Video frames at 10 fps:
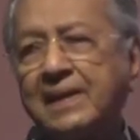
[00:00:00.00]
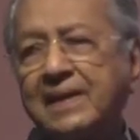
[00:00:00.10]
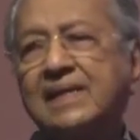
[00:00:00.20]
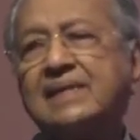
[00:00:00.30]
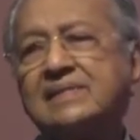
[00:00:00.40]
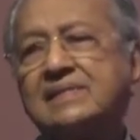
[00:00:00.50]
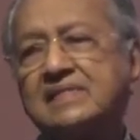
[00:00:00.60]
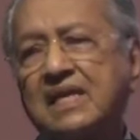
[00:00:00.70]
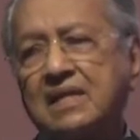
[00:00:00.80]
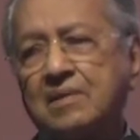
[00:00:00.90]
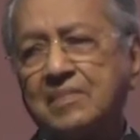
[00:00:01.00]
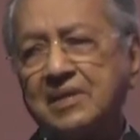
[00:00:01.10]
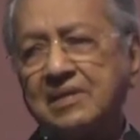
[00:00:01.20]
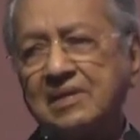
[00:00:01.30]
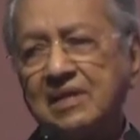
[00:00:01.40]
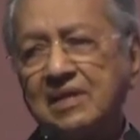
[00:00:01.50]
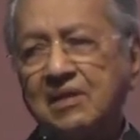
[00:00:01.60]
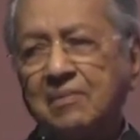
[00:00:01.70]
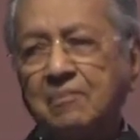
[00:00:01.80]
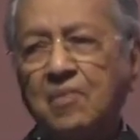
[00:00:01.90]
Ladies and gentlemen,
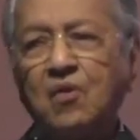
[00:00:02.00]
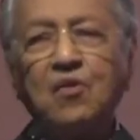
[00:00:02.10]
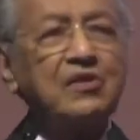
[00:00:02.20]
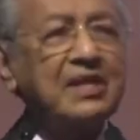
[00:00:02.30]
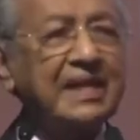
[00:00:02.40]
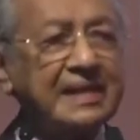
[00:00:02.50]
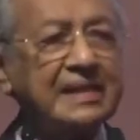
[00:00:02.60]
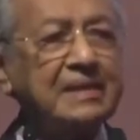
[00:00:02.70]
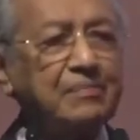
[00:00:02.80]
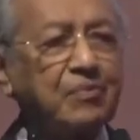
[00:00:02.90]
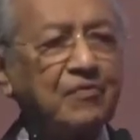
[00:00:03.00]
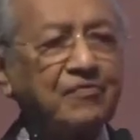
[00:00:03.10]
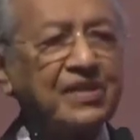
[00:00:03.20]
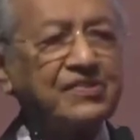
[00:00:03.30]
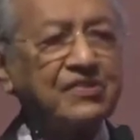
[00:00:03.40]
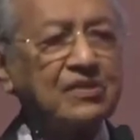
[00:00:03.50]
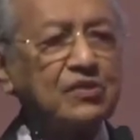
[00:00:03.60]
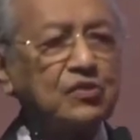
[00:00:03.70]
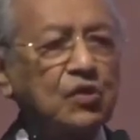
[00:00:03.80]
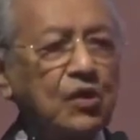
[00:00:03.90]
more data
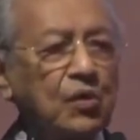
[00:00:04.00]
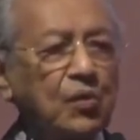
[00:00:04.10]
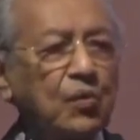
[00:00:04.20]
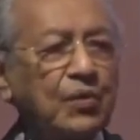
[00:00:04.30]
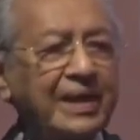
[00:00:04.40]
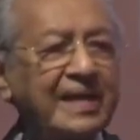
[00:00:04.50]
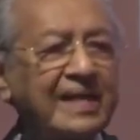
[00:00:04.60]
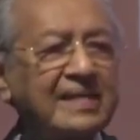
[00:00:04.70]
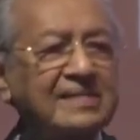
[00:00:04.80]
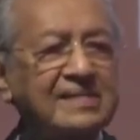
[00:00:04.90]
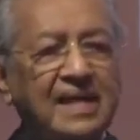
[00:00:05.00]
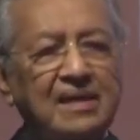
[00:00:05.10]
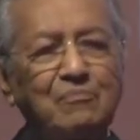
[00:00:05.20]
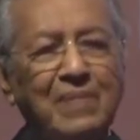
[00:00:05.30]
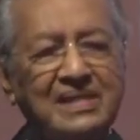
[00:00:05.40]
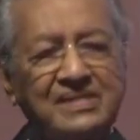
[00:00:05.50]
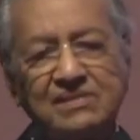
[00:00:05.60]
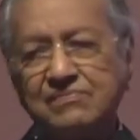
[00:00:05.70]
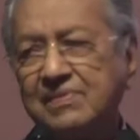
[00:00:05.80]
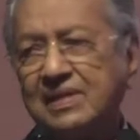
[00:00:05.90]
professionals who can understand
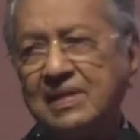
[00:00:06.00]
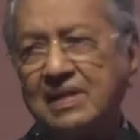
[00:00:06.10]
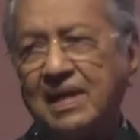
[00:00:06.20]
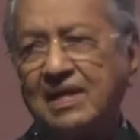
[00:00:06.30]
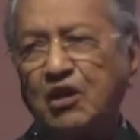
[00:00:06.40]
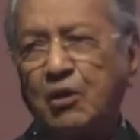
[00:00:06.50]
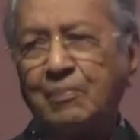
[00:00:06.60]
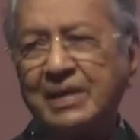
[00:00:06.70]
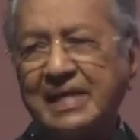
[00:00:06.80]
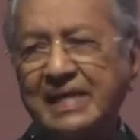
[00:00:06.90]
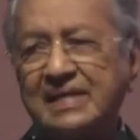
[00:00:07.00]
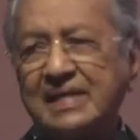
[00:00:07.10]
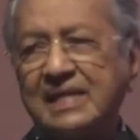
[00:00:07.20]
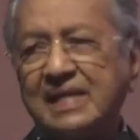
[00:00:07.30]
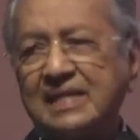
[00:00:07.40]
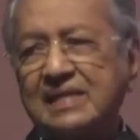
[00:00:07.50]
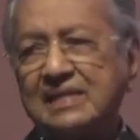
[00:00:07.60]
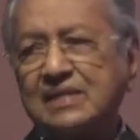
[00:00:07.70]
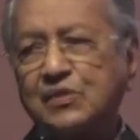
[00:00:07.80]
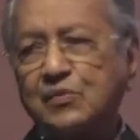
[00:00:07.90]
massive and complicated
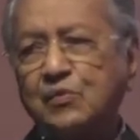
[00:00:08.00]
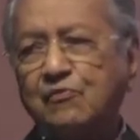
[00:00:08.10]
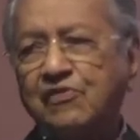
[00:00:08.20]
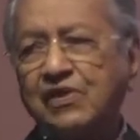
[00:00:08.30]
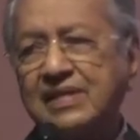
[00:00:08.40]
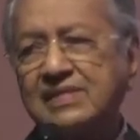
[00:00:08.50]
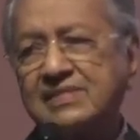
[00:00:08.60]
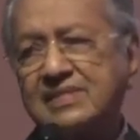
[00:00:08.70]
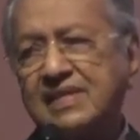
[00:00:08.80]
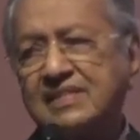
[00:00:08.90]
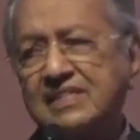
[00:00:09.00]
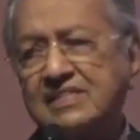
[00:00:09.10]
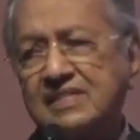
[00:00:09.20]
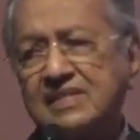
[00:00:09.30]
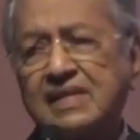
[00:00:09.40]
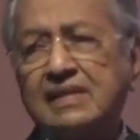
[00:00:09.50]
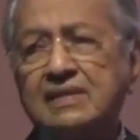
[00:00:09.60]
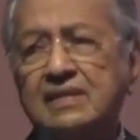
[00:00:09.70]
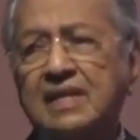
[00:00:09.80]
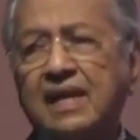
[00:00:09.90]
data through various
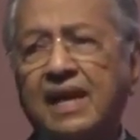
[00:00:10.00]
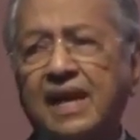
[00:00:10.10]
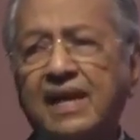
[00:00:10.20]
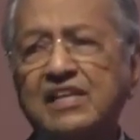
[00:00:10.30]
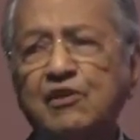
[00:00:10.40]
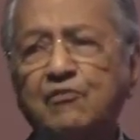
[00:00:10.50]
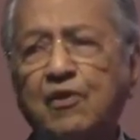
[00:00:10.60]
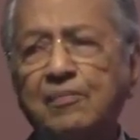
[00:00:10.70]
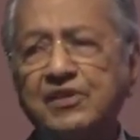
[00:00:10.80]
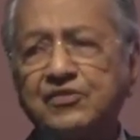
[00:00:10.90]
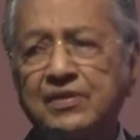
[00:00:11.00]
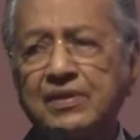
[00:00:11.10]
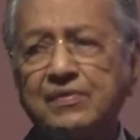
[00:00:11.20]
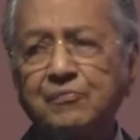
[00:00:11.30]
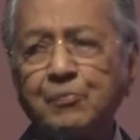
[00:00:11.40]
statistical and information